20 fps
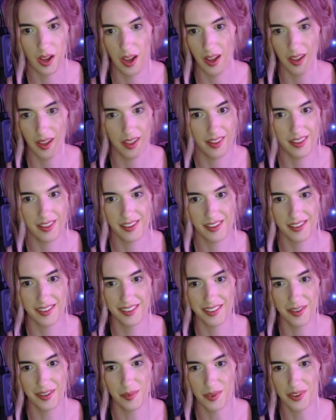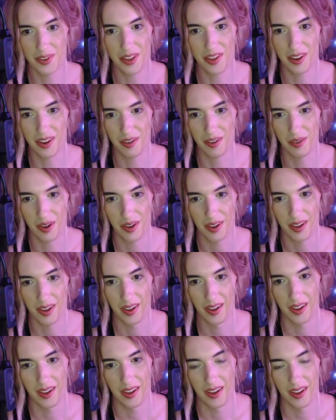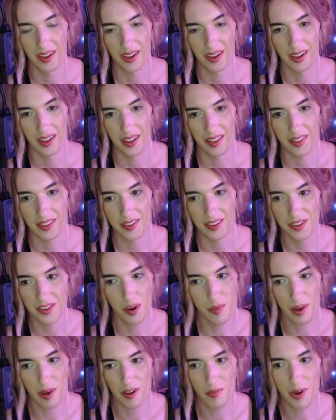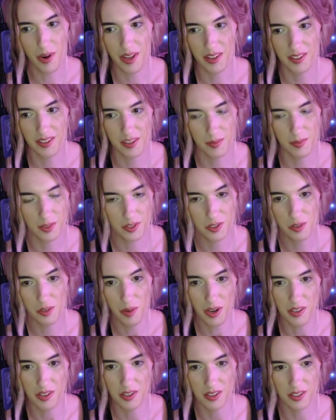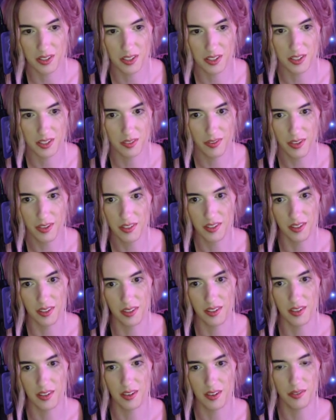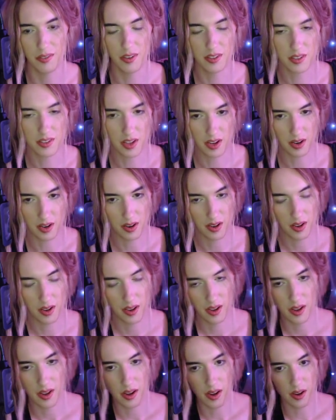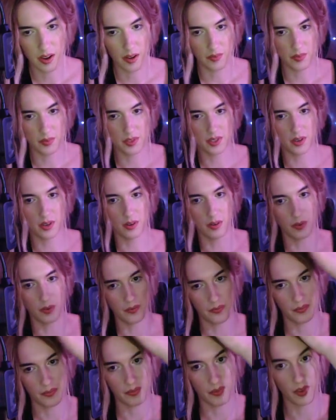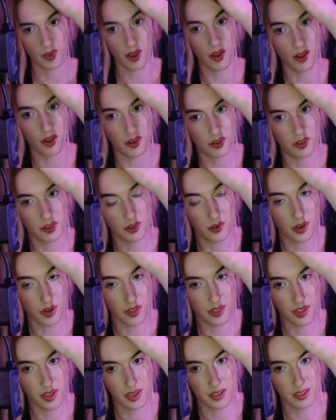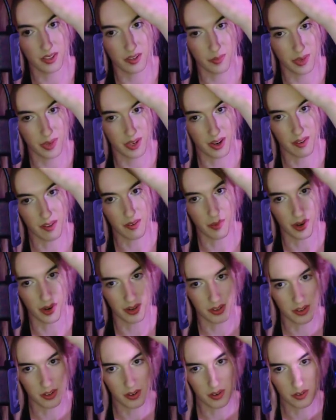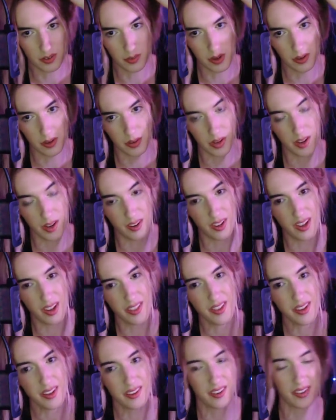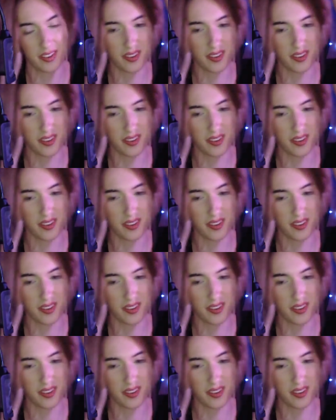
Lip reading: there's almost nothing there's no amount of money that seems like too much just to fix that. So do I think it should be covered by insurance? Well, I think,